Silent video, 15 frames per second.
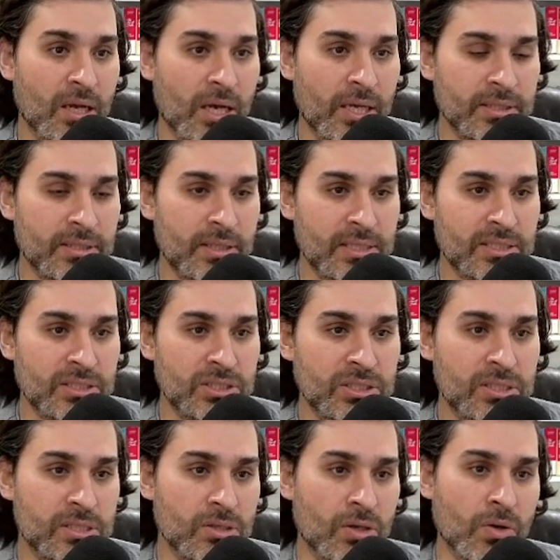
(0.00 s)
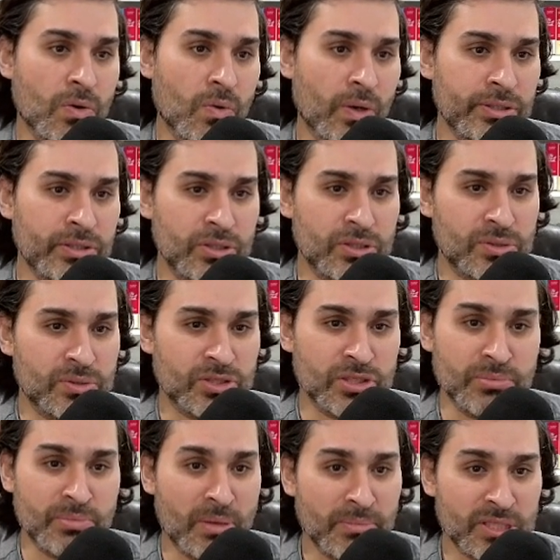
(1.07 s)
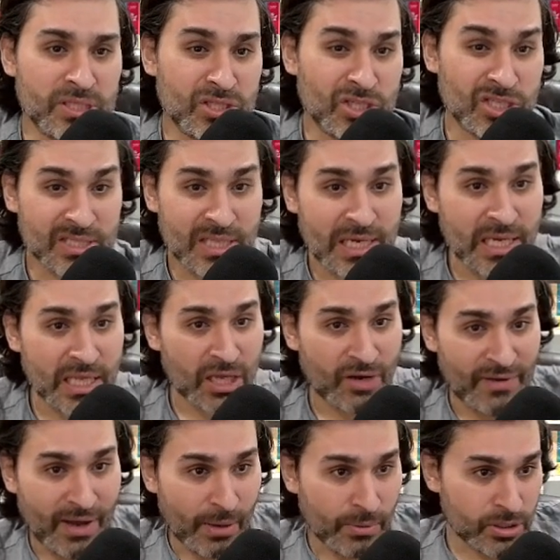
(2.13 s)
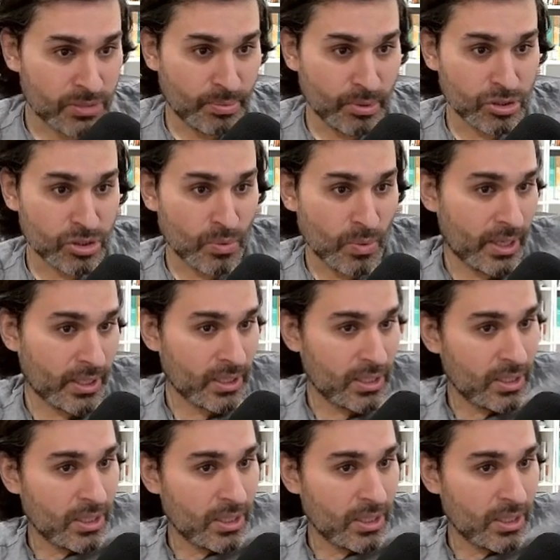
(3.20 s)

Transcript: and S&G says, oh, I knew this was going to be a misunderstanding of how it's supposed to work.